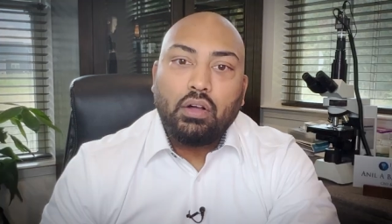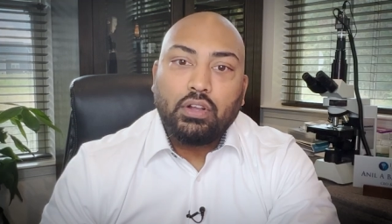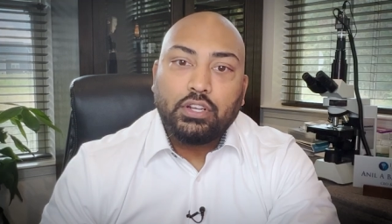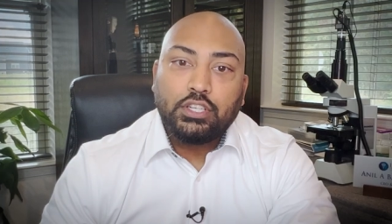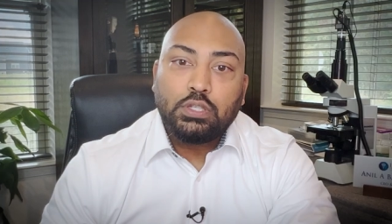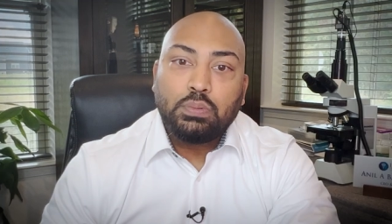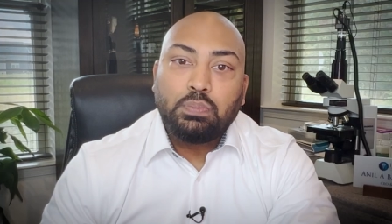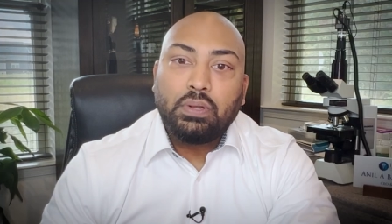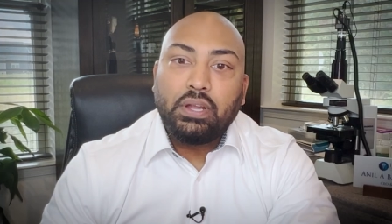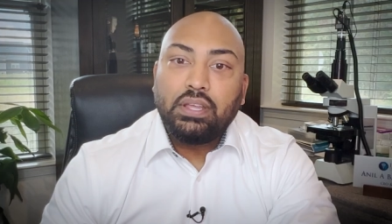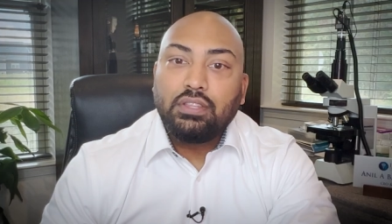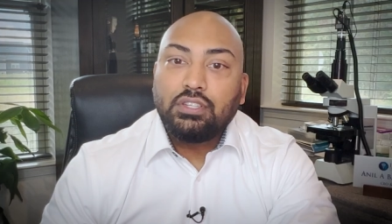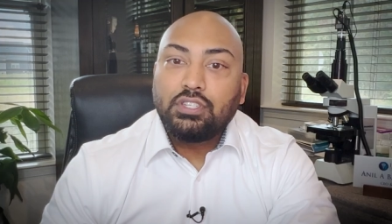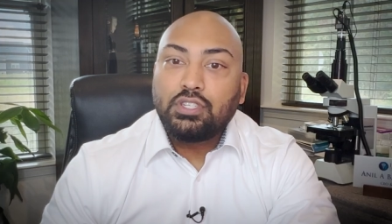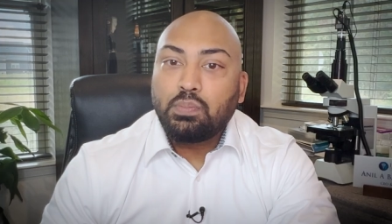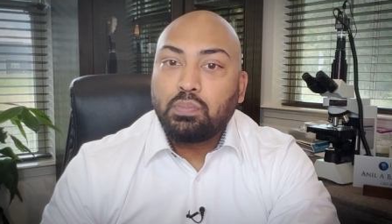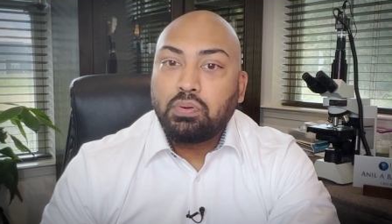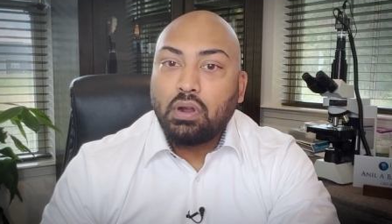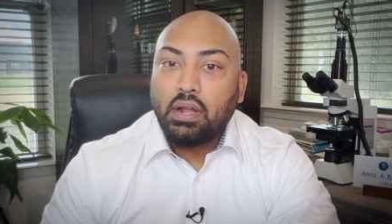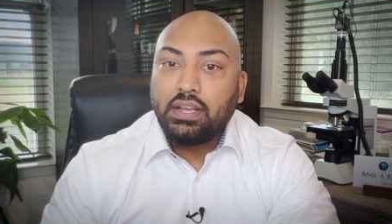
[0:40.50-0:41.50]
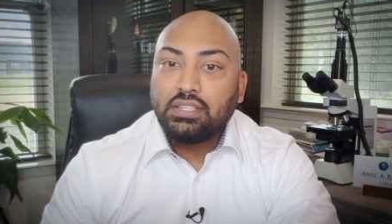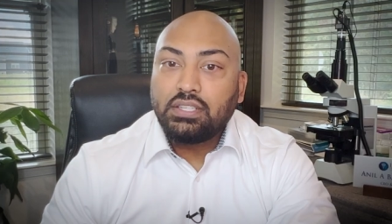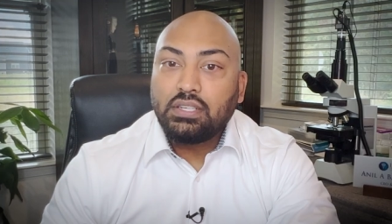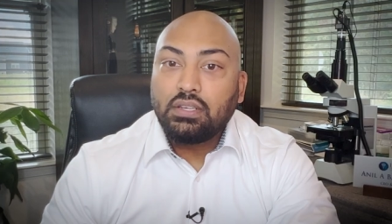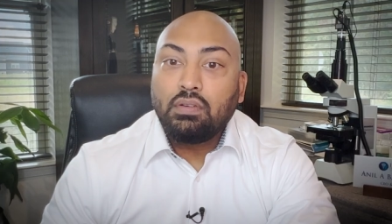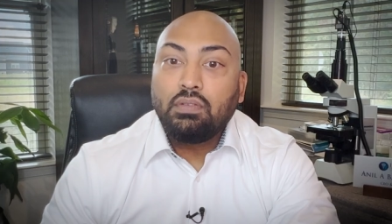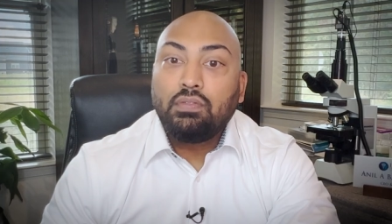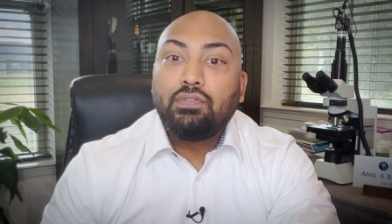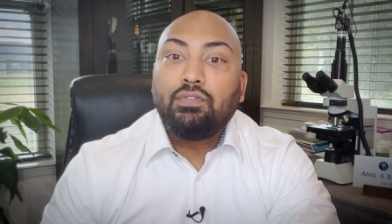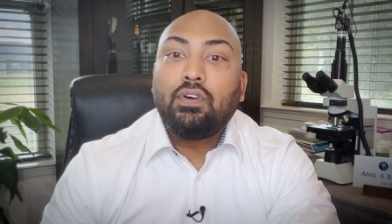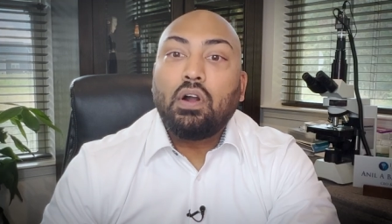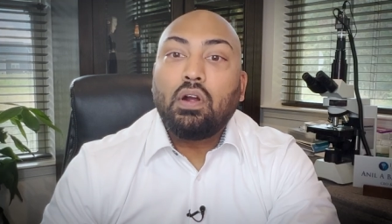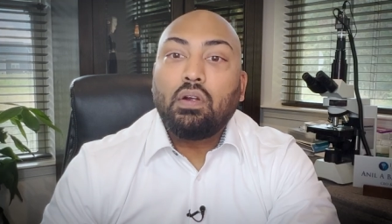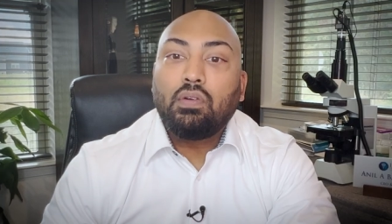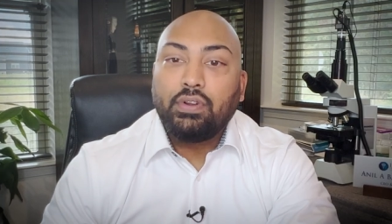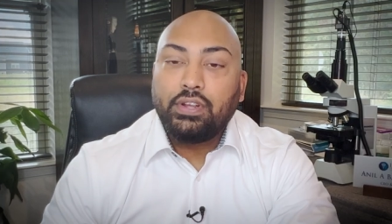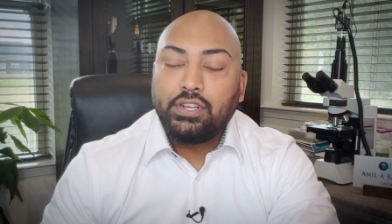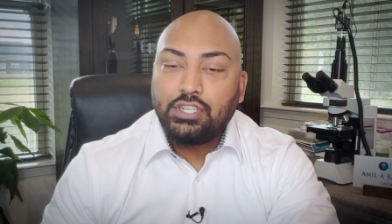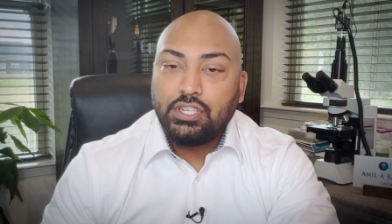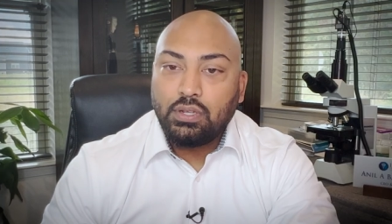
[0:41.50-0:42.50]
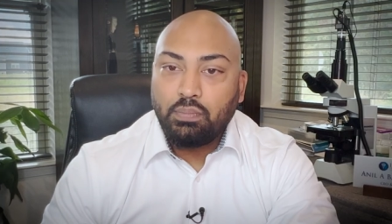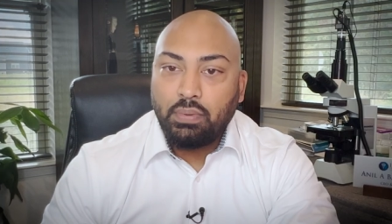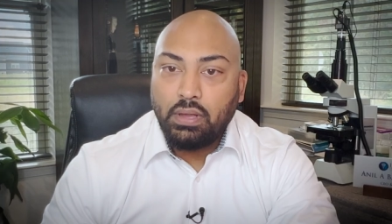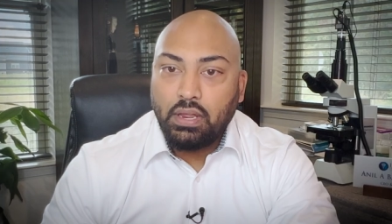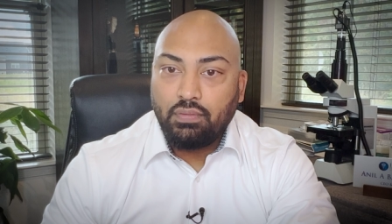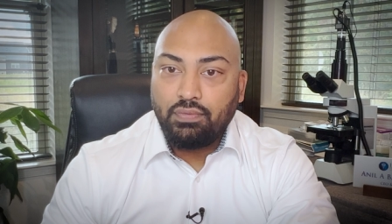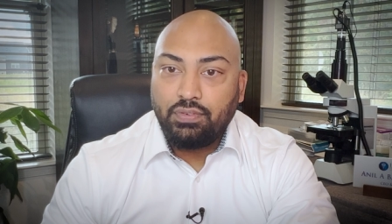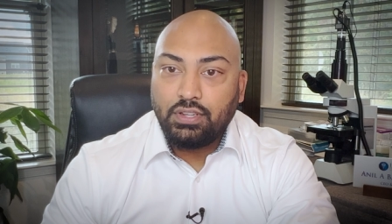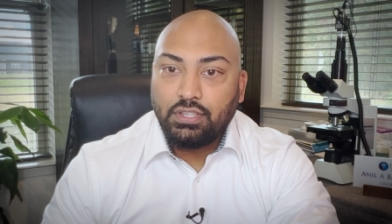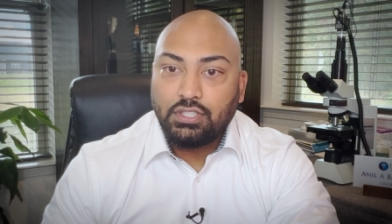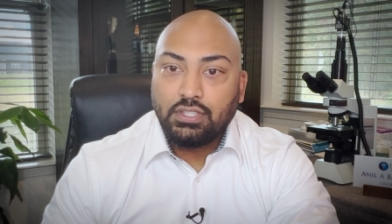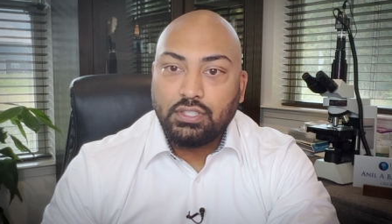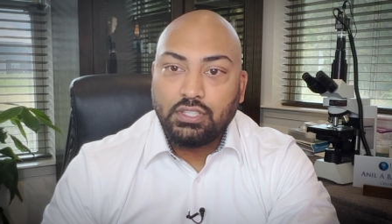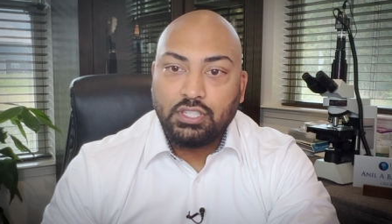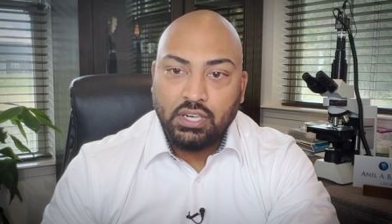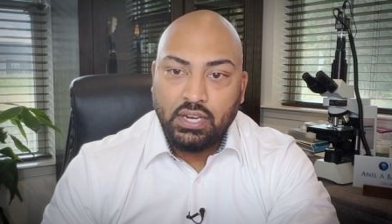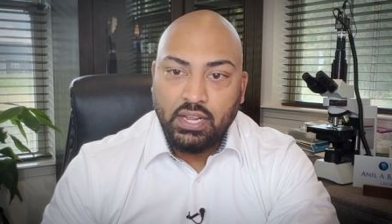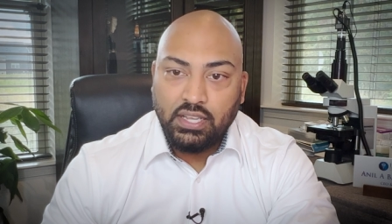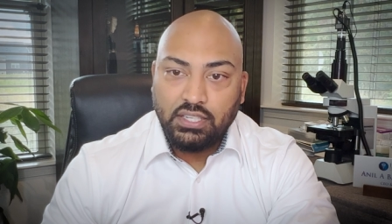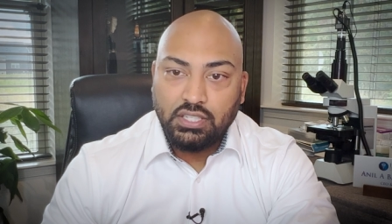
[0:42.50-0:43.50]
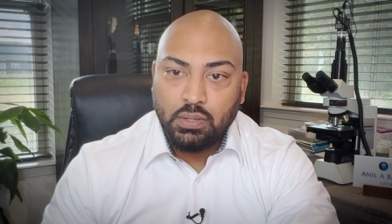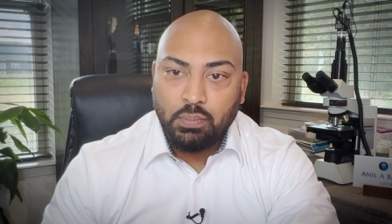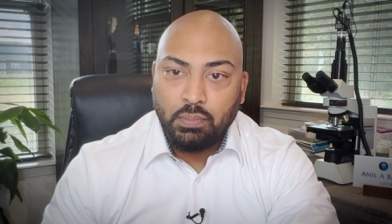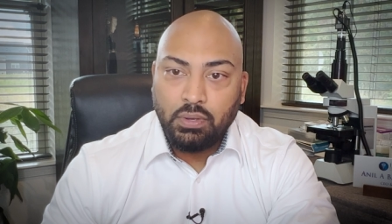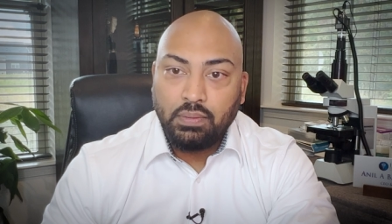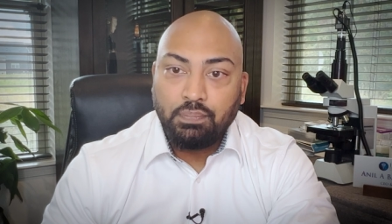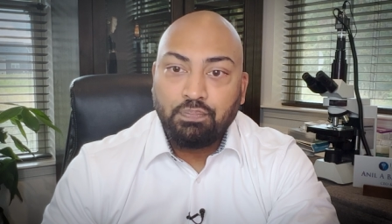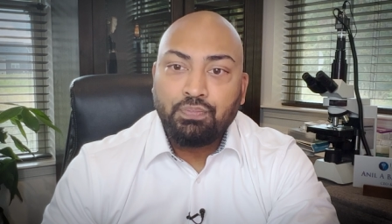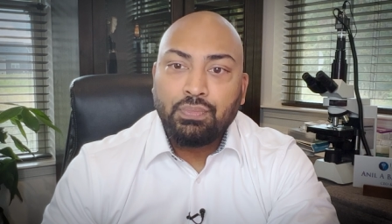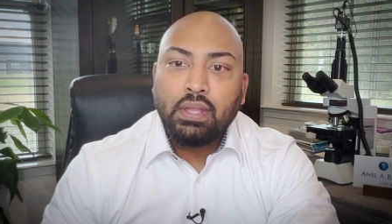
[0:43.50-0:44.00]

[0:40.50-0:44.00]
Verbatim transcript: I'll explain the surprising, far reaching benefits of Gynostemma,